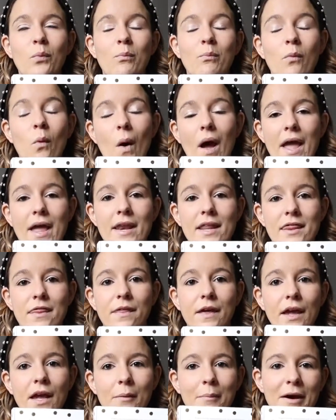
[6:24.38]
way to
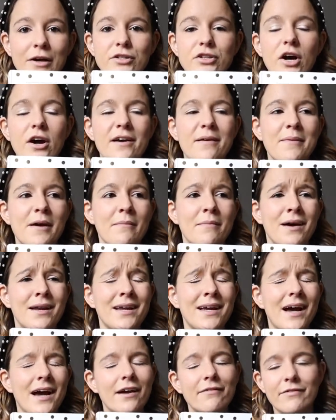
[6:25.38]
think about talking about
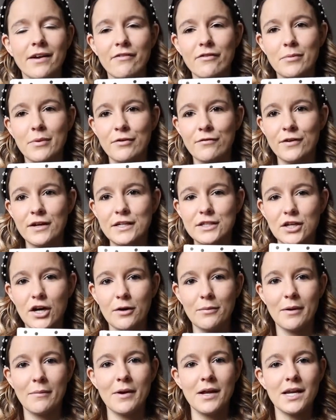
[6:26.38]
money. I've never been afraid to talk
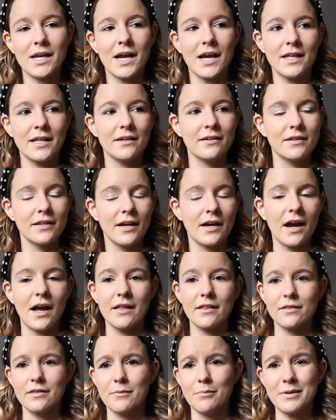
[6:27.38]
about money.
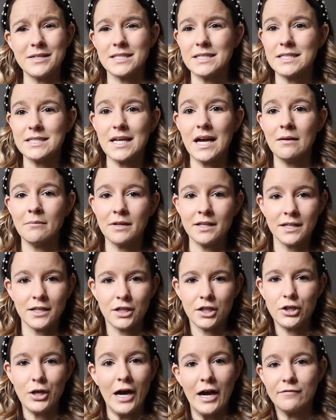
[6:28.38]
The business I'm in, like,
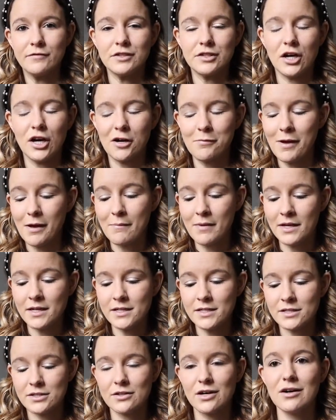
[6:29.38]
you have to talk about
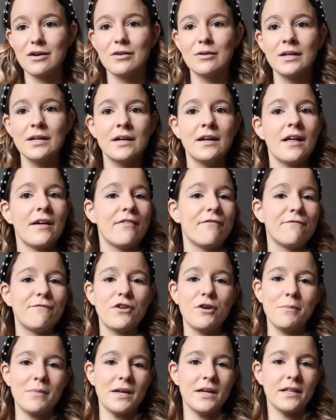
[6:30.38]
money. So
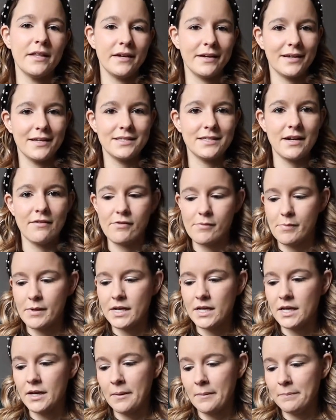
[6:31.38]
for me, like, it's never
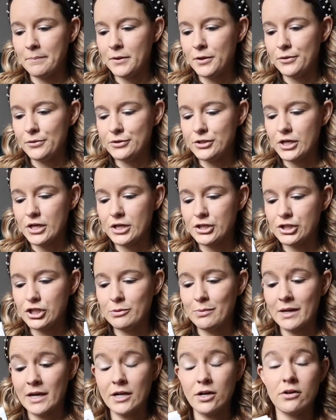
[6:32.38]
been a huge issue,
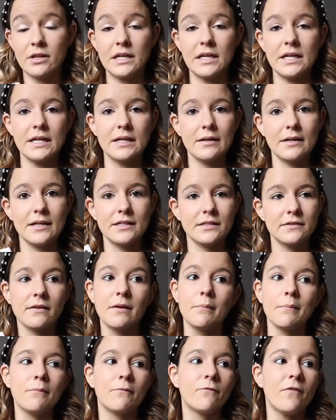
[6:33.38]
but I know that it is
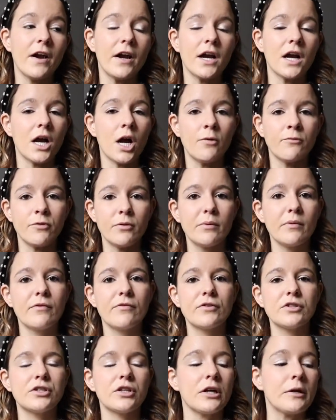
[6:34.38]
very uncomfortable
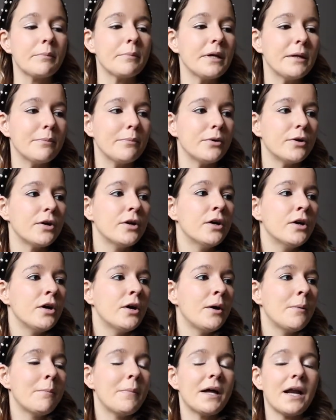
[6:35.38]
for certain people.
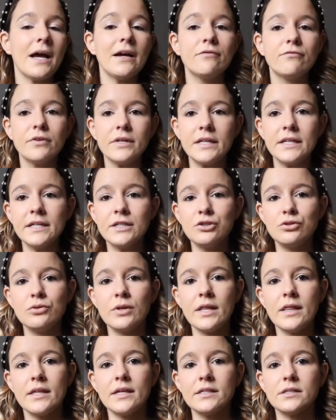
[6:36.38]
But I really
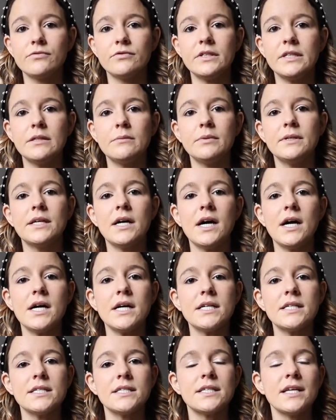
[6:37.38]
enjoyed this read
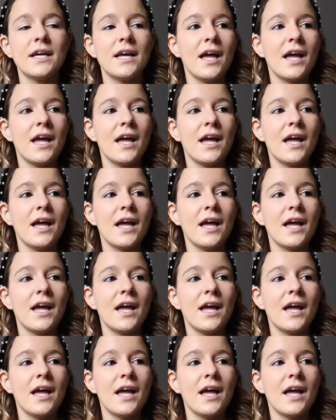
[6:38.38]
because